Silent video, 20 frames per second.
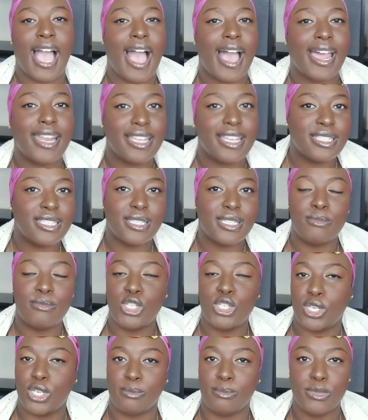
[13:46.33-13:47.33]
Adding
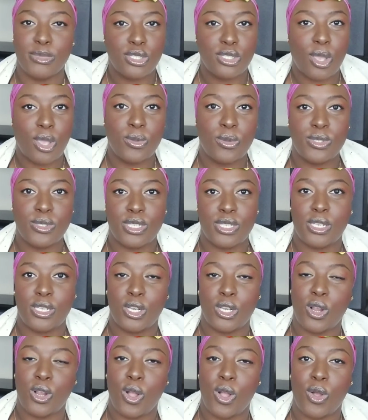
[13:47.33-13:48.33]
some gemstones
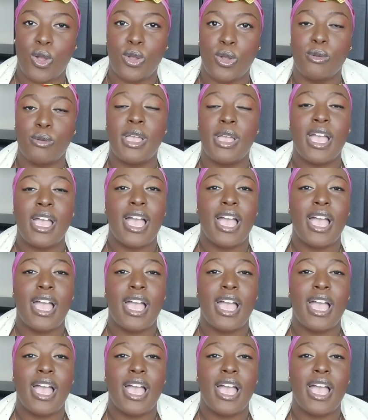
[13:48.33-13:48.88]
in your home